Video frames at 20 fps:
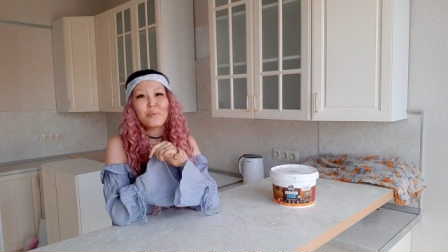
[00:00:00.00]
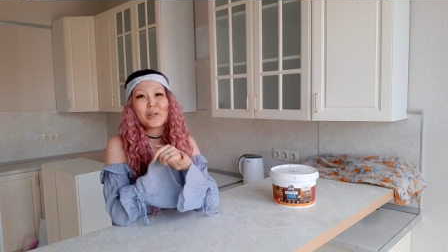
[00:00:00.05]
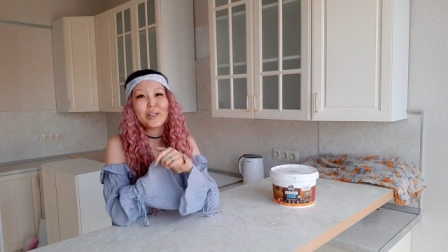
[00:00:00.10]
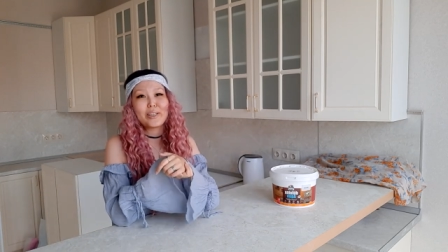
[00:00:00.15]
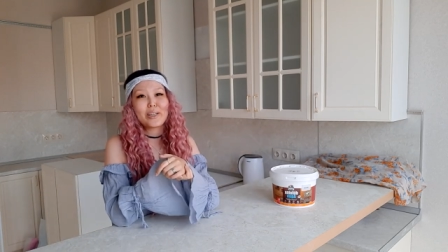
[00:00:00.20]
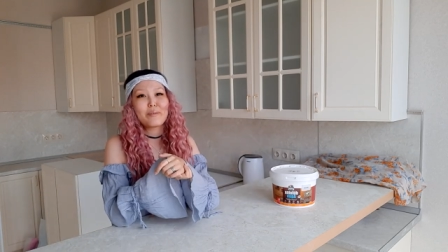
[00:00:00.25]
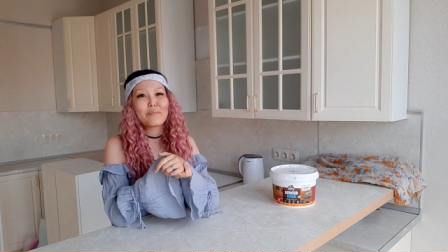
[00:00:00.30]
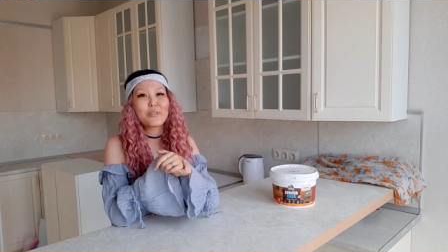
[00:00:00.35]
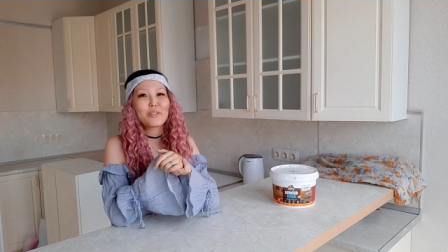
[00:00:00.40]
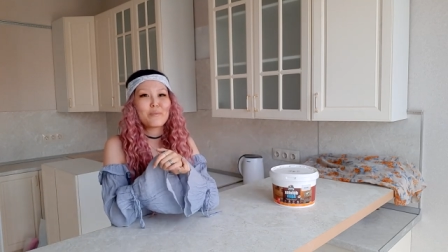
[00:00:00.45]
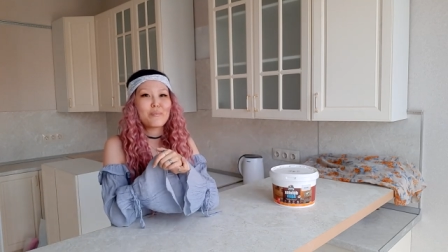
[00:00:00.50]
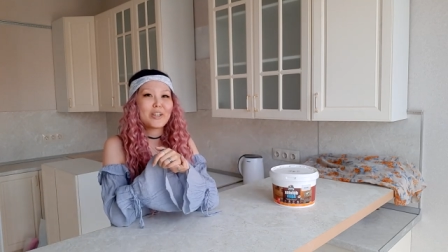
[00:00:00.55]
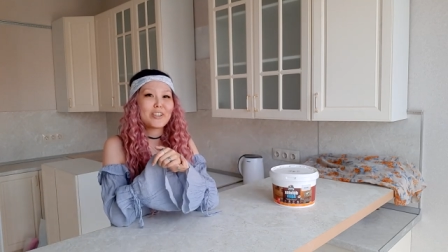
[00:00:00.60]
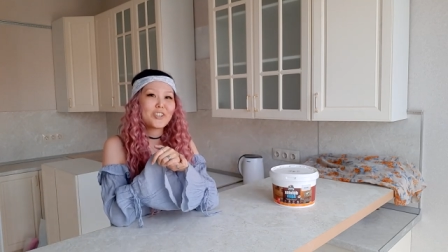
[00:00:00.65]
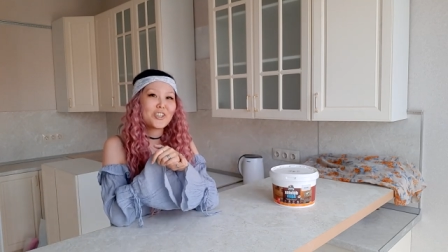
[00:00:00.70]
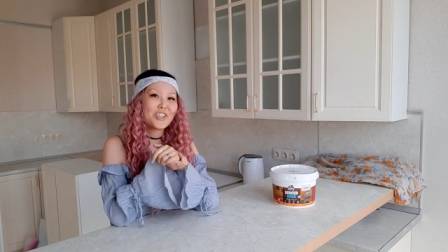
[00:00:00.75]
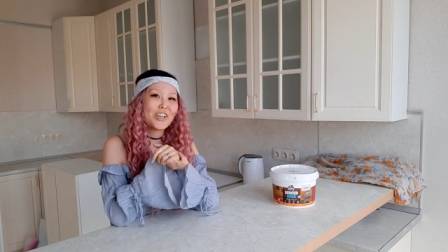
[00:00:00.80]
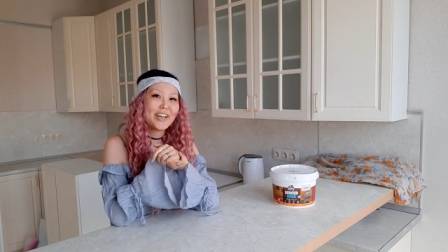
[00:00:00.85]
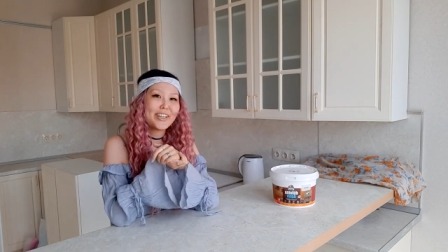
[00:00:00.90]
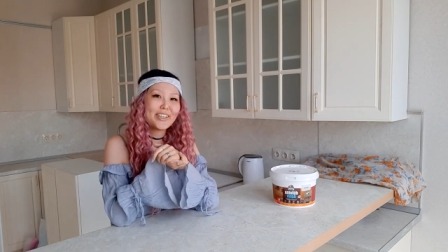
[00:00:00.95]
Welcome to my
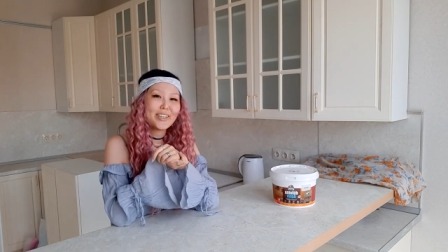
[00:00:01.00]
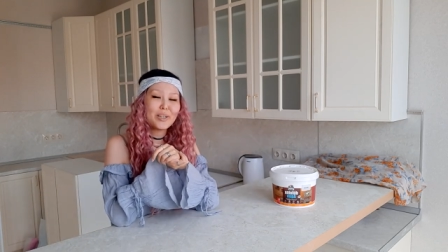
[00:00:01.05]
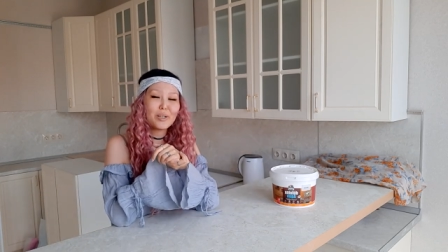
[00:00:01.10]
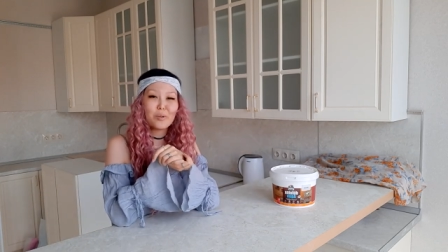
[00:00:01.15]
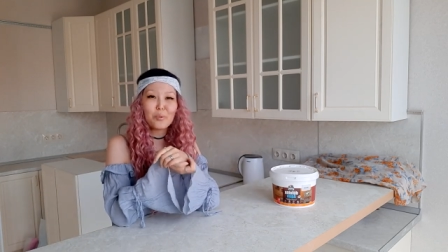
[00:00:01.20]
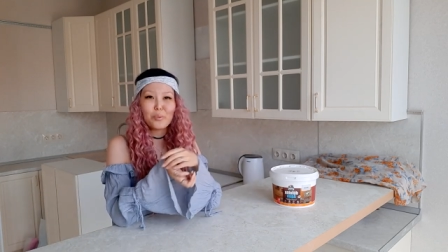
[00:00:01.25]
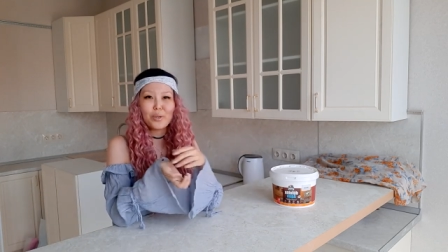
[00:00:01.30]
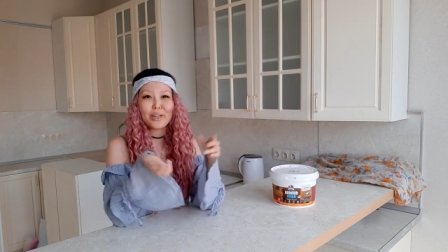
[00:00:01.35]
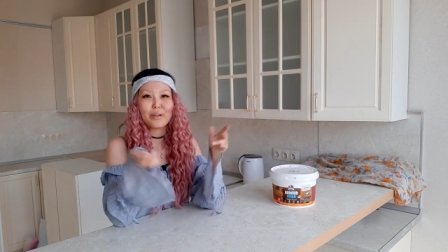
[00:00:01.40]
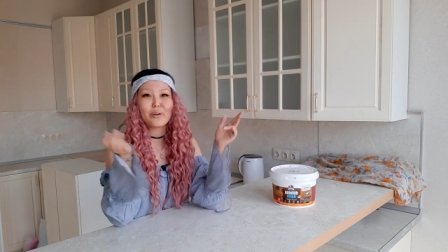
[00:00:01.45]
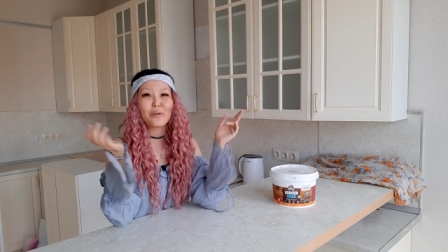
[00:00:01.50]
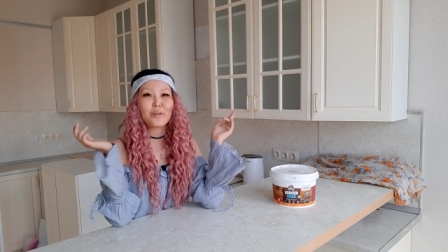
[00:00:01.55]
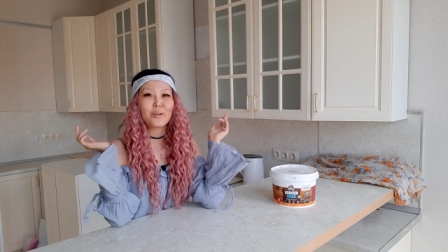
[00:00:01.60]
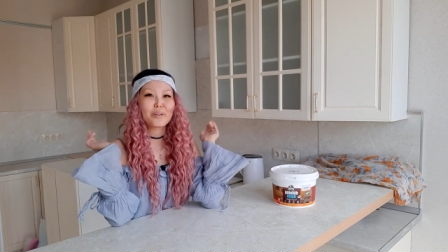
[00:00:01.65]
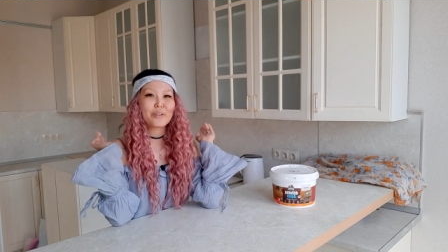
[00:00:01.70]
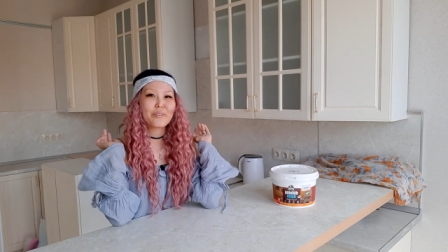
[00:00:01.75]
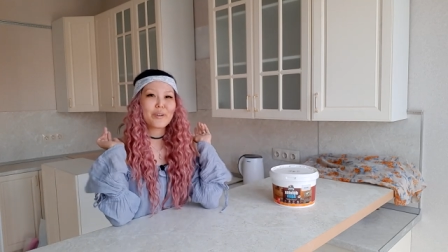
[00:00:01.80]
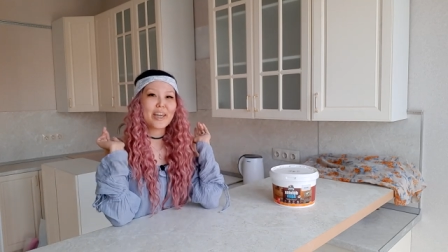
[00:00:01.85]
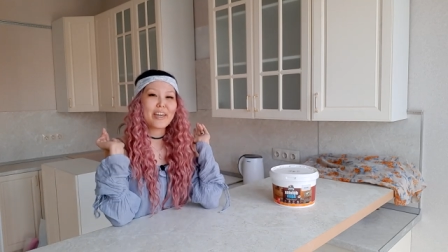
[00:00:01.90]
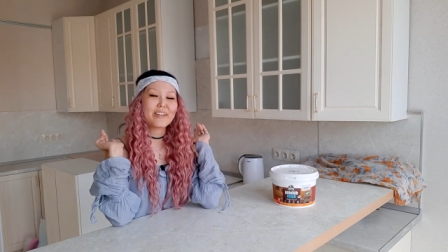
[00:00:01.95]
channel. We're
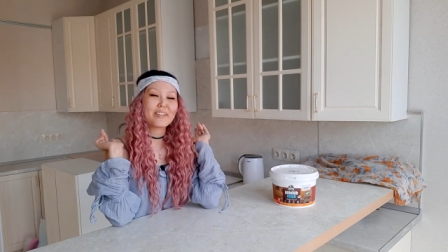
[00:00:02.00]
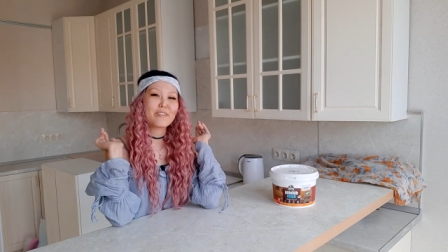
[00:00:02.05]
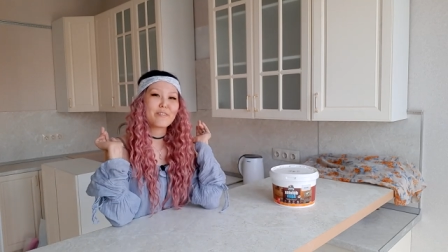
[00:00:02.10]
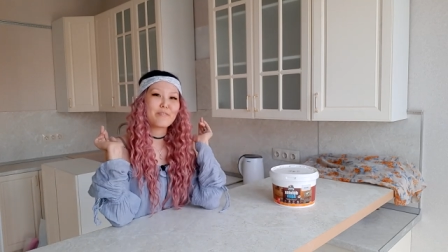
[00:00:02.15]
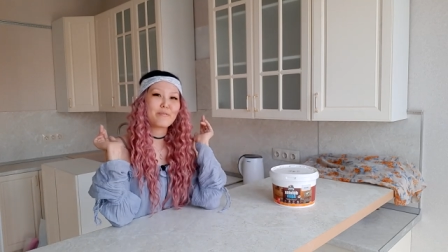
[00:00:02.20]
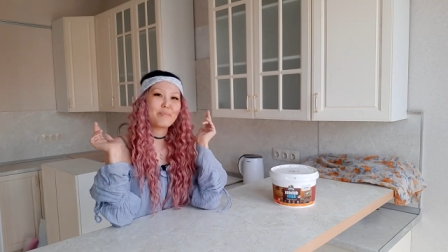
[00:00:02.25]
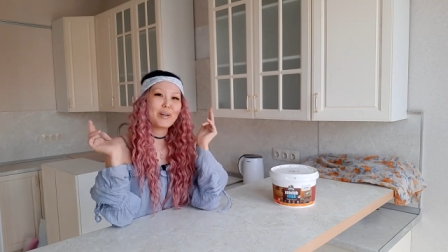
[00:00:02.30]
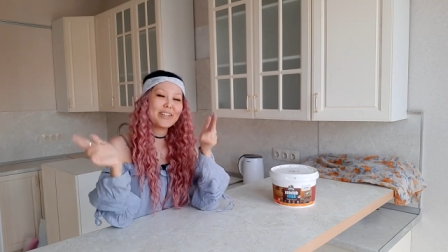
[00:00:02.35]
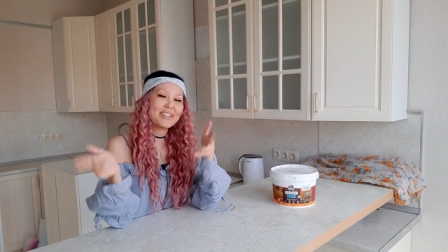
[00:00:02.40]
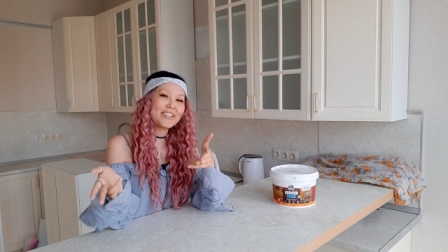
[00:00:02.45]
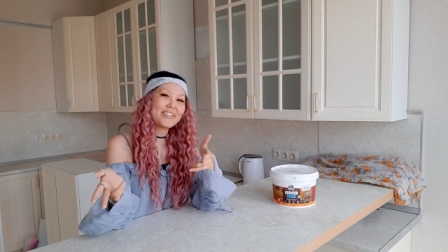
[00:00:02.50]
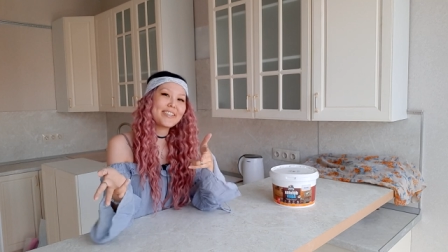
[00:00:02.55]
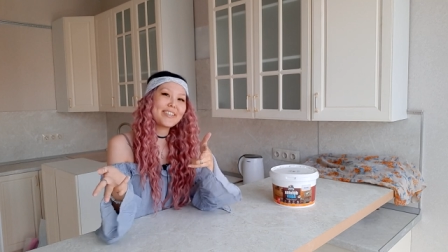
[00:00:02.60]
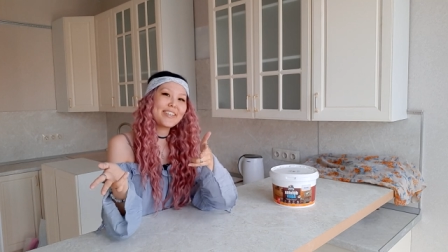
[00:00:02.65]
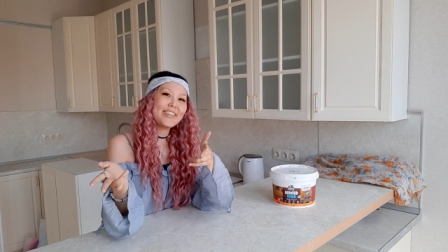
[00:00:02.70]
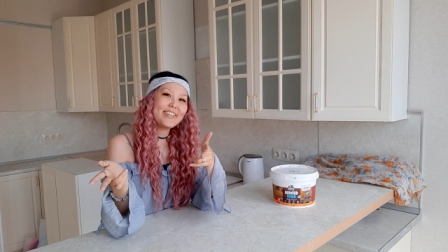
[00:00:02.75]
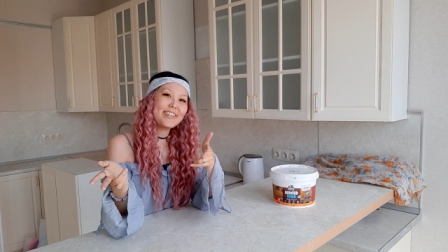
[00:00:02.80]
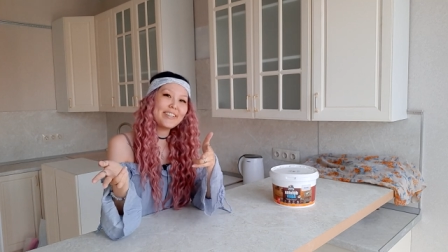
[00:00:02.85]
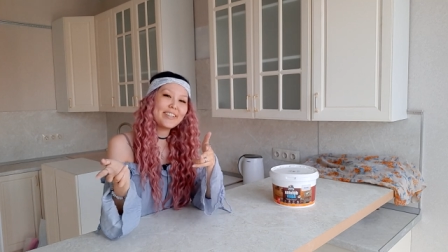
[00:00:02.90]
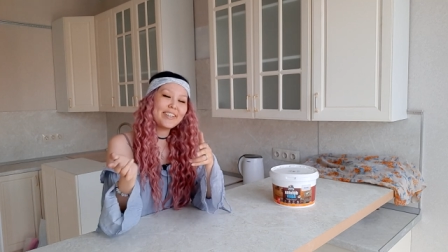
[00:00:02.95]
all creative buddies
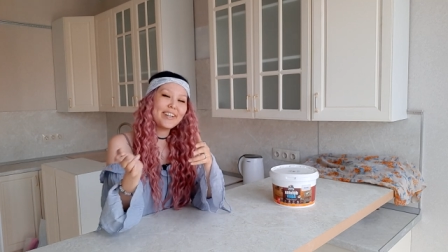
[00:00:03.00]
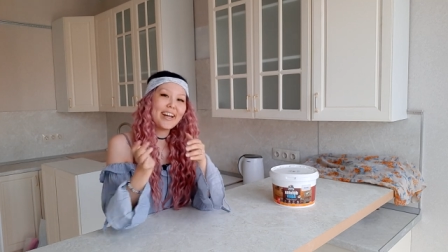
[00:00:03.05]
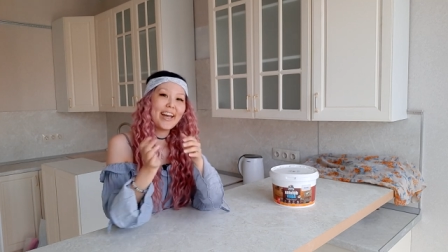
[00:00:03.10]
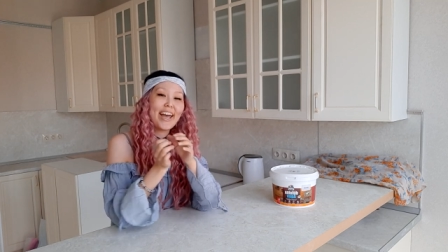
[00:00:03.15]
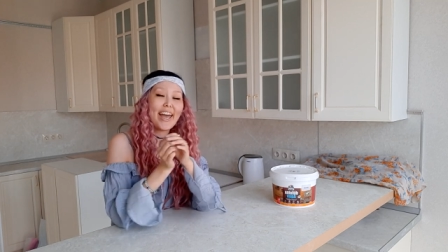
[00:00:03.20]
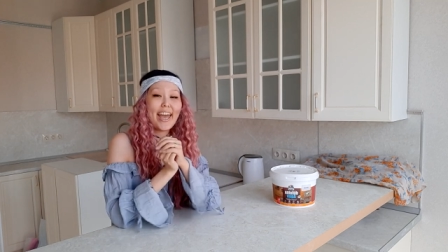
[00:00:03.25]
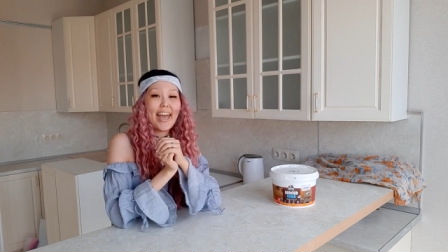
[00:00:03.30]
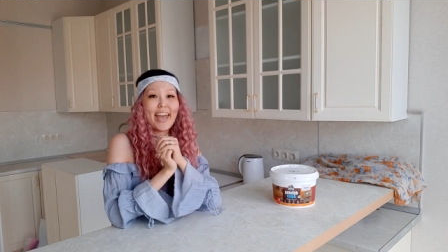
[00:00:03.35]
here.